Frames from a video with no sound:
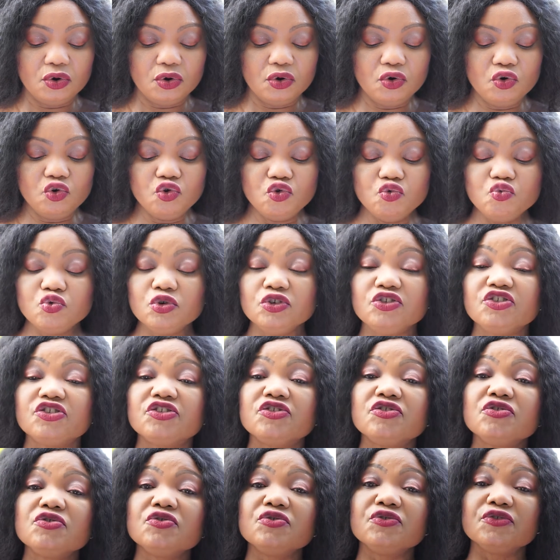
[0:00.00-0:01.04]
Who would
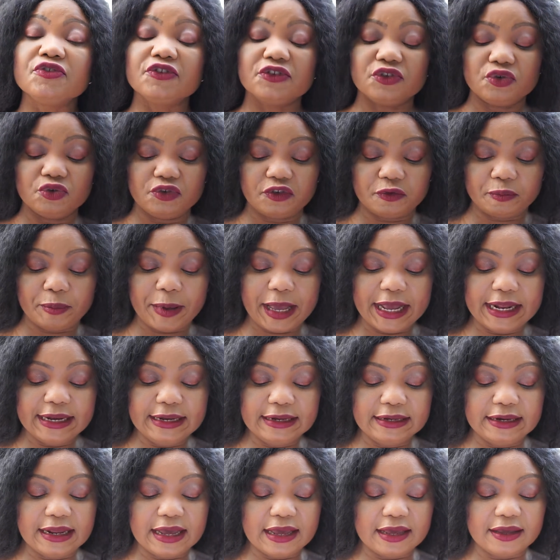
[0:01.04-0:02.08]
choose to
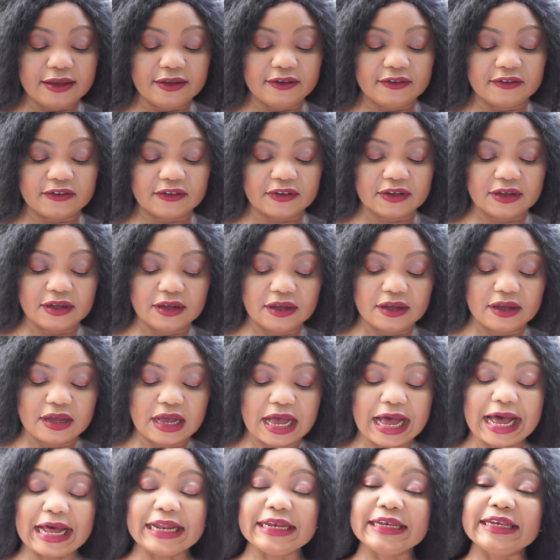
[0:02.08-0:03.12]
spend days
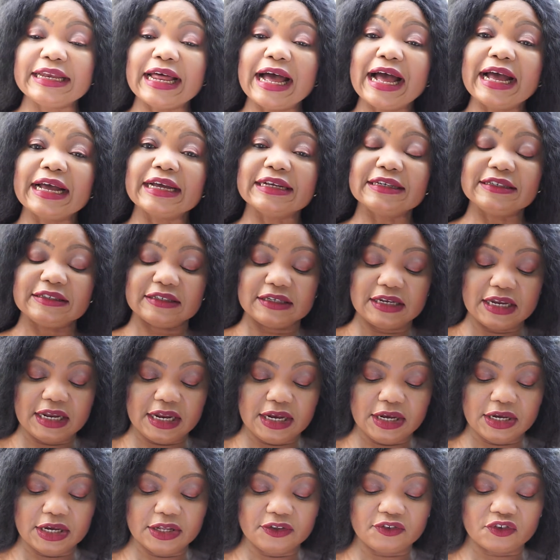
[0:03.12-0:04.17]
and night
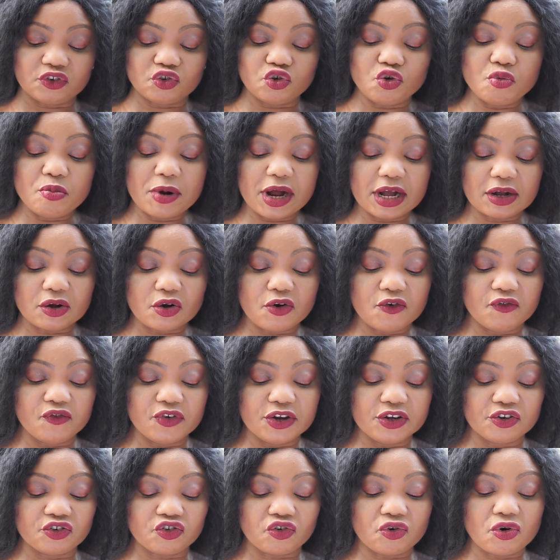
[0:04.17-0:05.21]
in the stomach of a
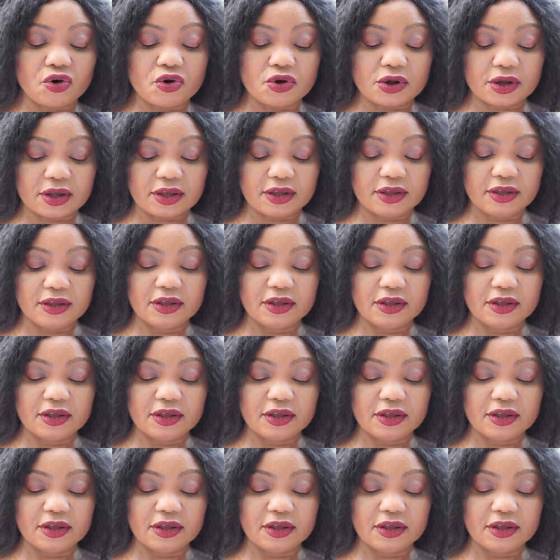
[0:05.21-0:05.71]
truck